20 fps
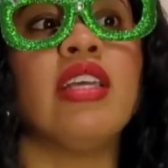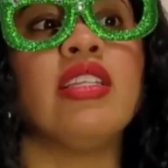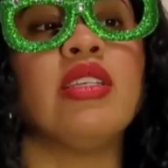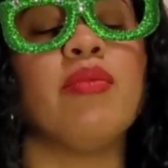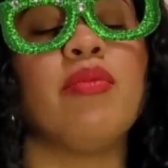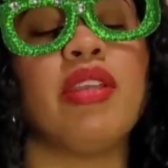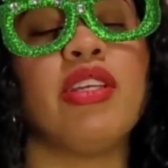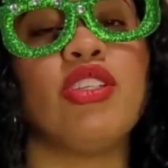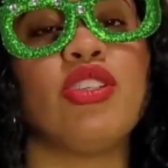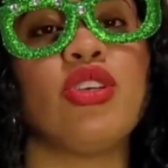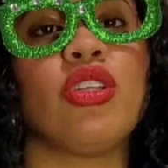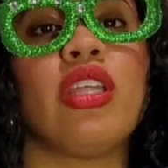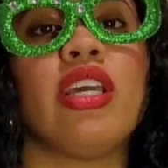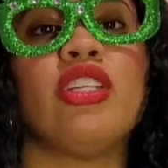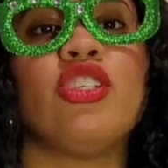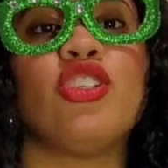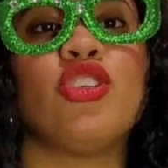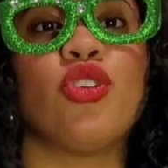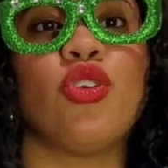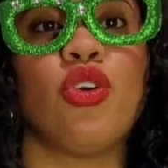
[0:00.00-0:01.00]
to make sure
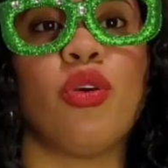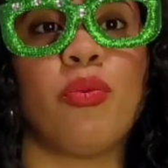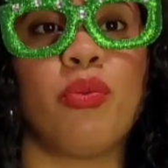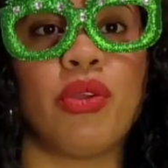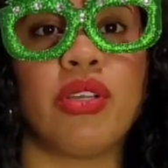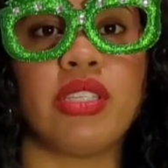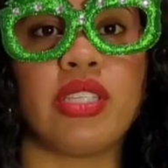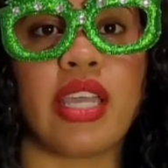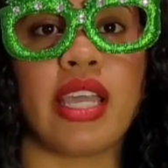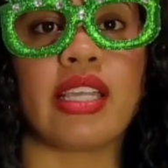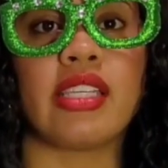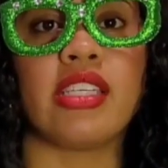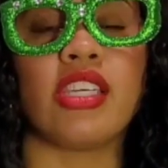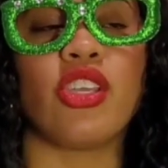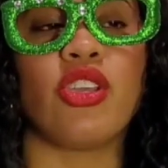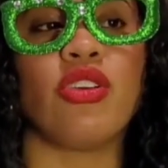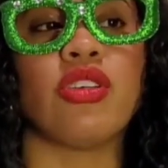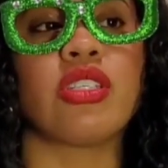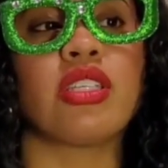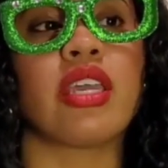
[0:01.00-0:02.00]
that you're protecting
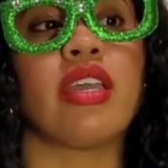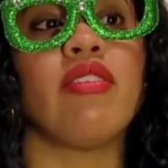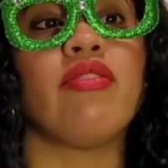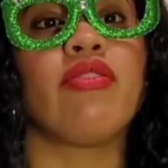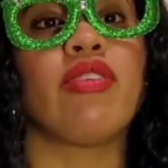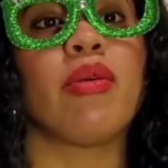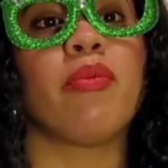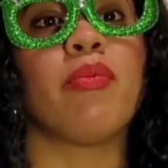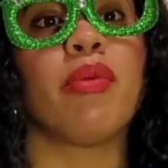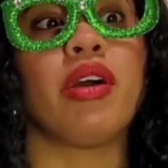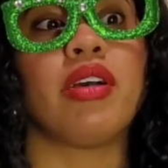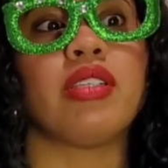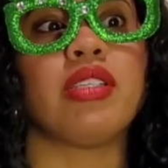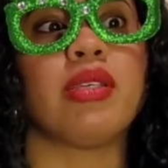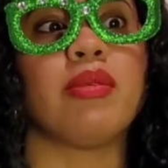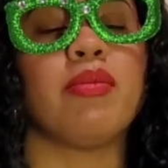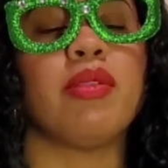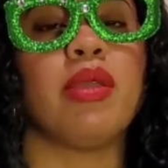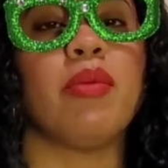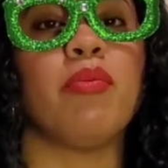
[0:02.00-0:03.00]
your skin from
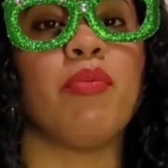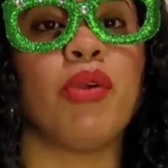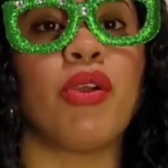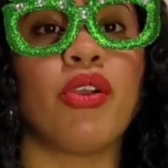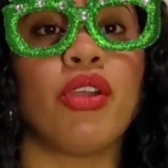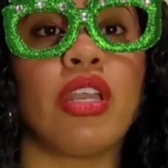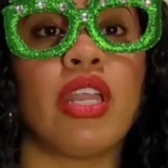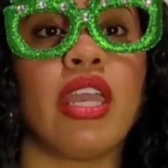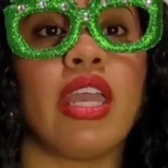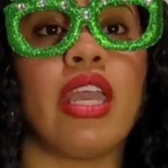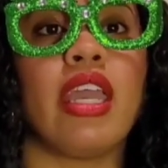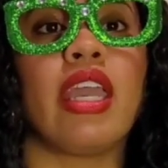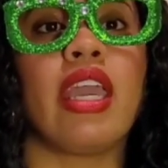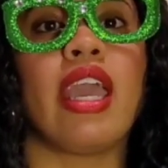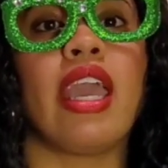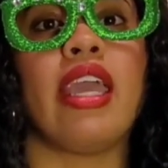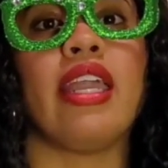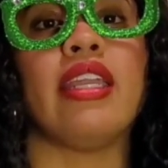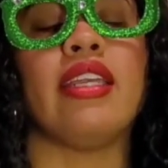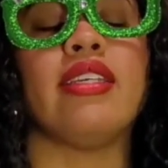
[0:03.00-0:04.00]
possibly burning,
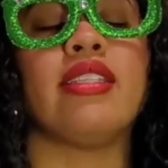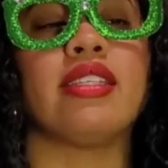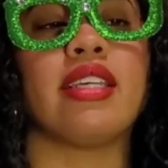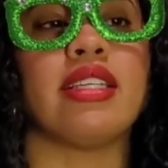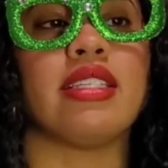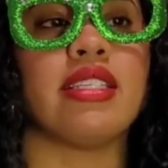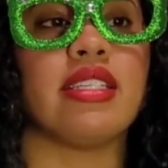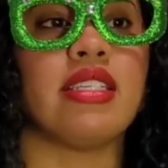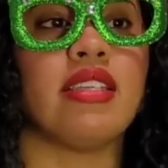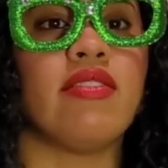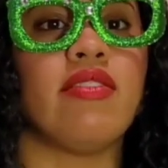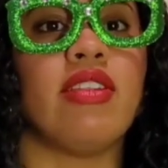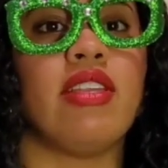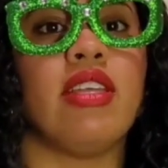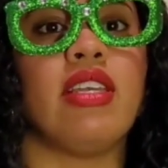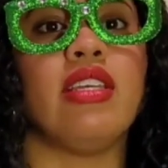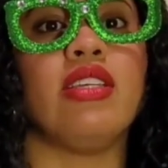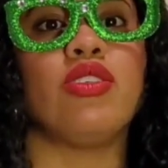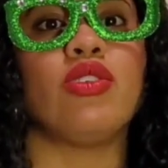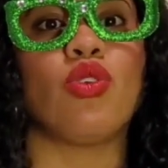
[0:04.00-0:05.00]
any
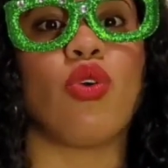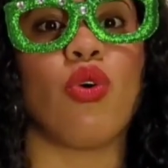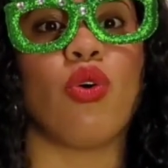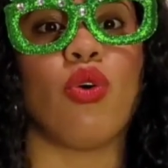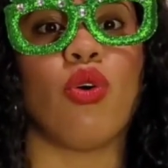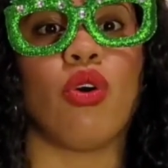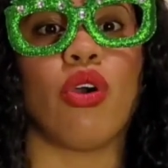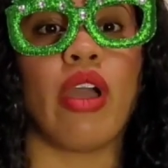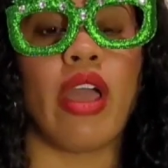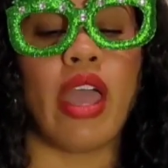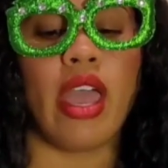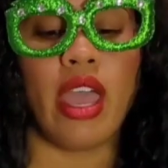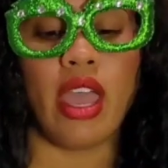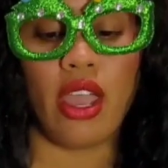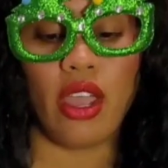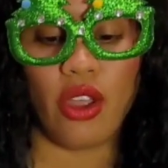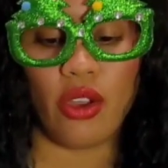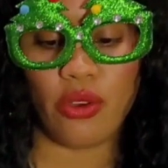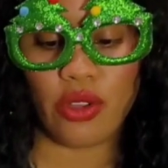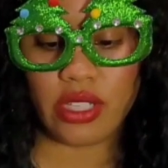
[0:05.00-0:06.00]
sensitivities or
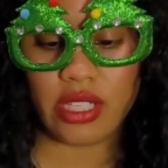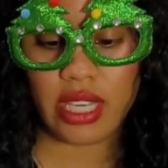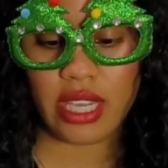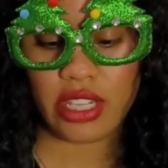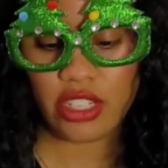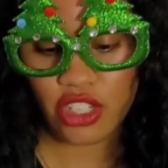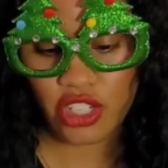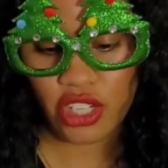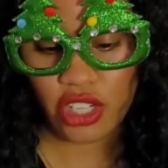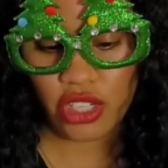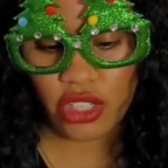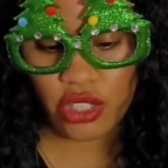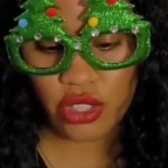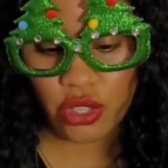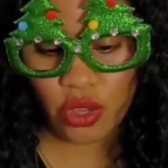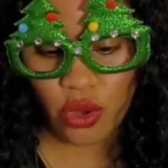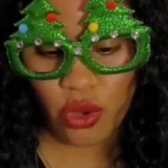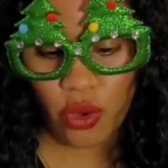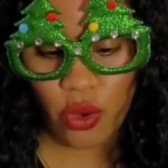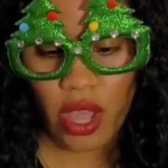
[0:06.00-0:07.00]
irritation.
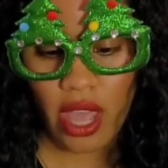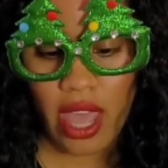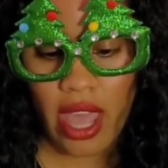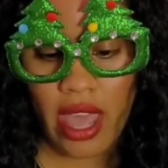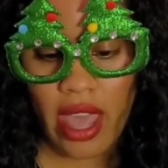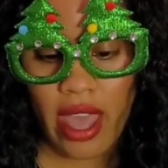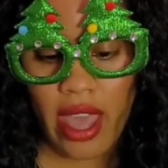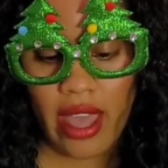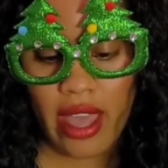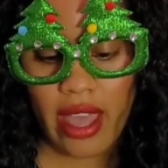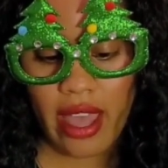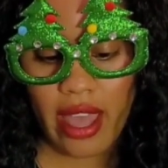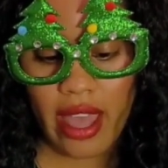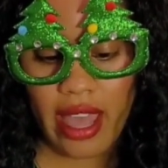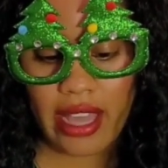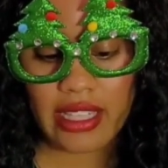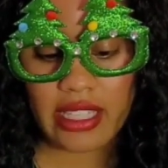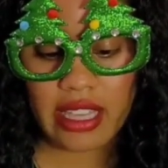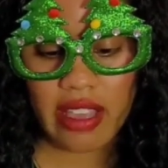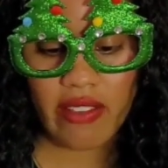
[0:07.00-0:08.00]
So
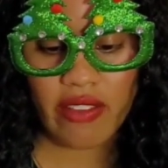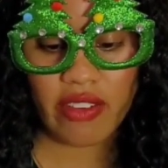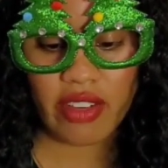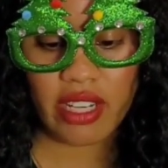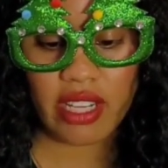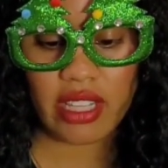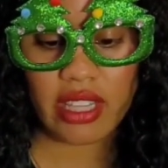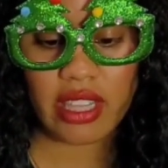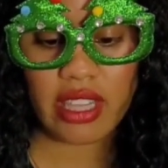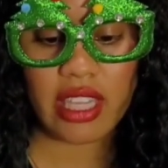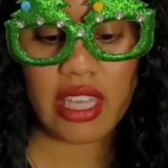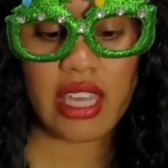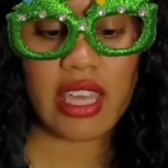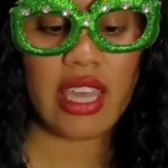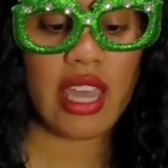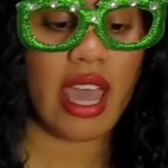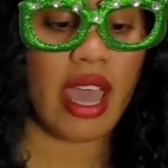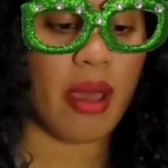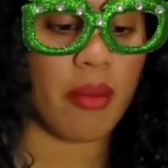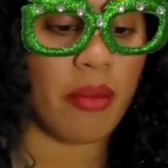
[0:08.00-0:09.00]
I
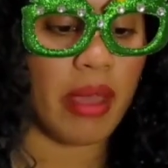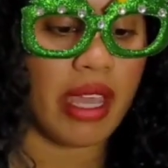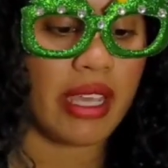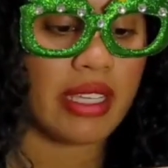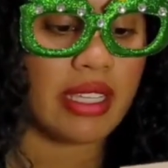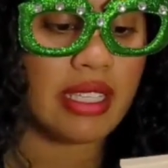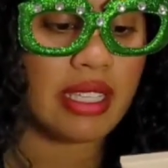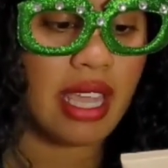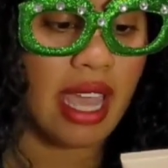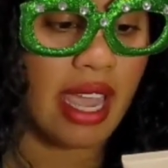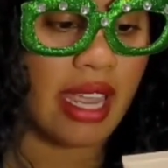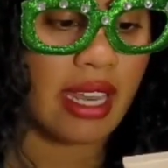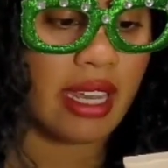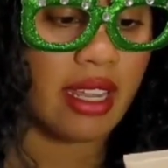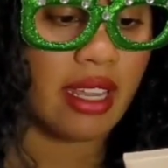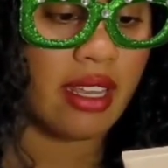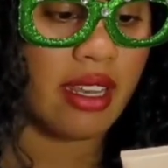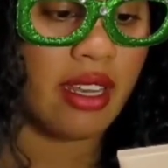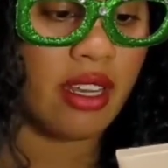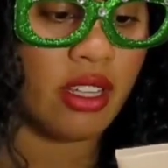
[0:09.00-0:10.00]
definitely am
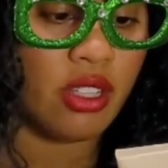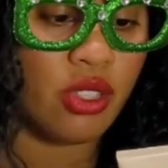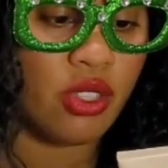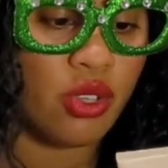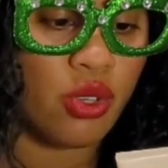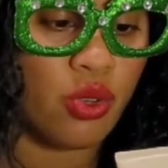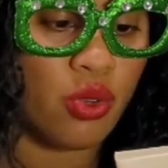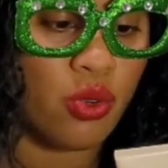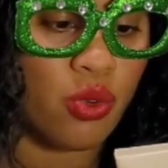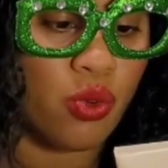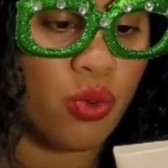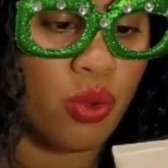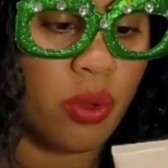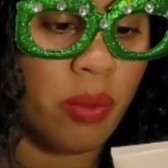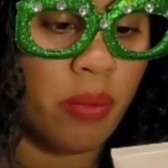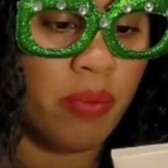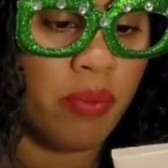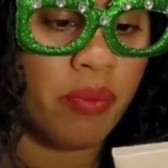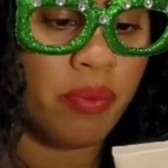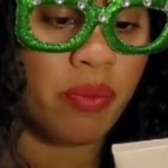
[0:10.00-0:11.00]
excited to
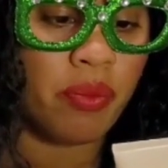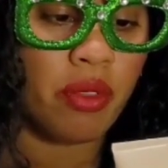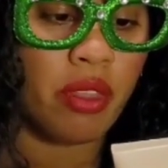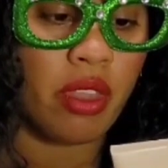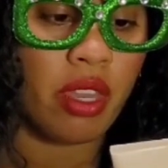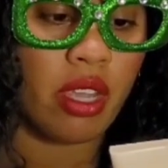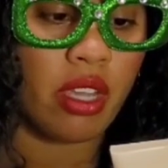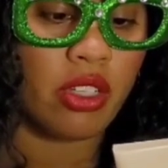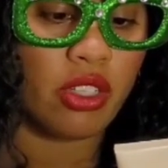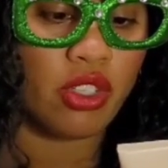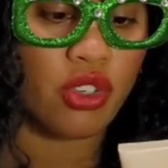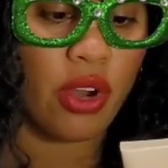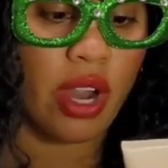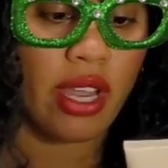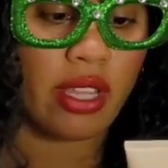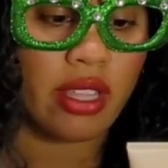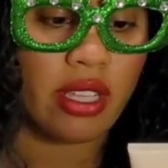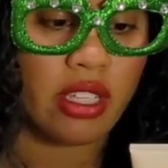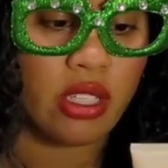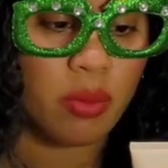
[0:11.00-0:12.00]

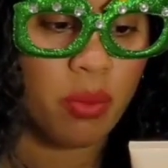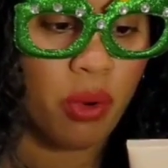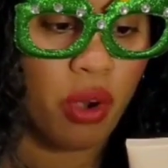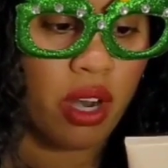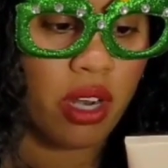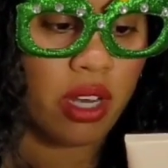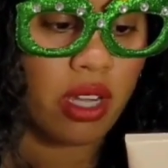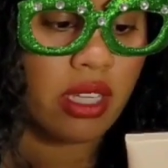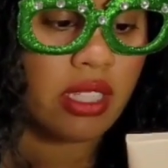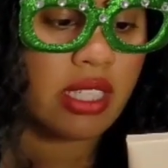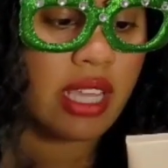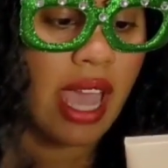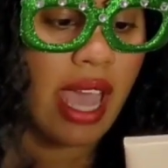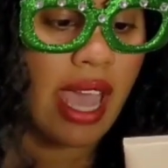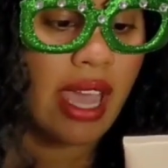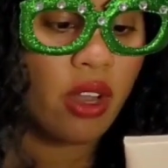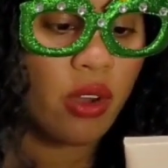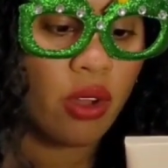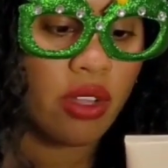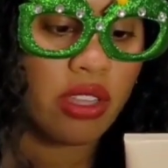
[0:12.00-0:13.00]
try this product.
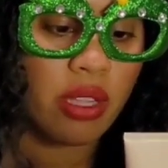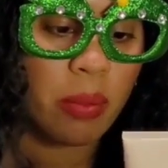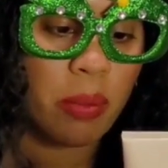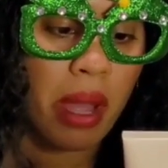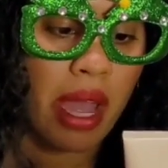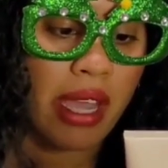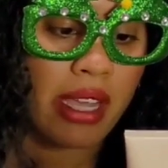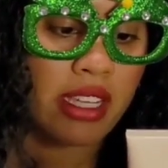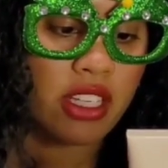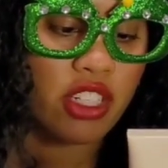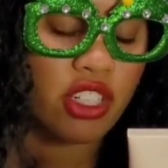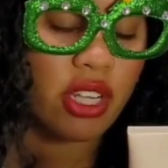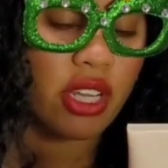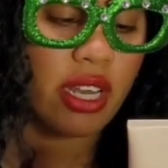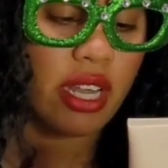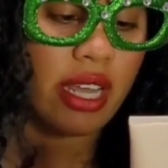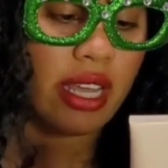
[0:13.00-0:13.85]
And on the packaging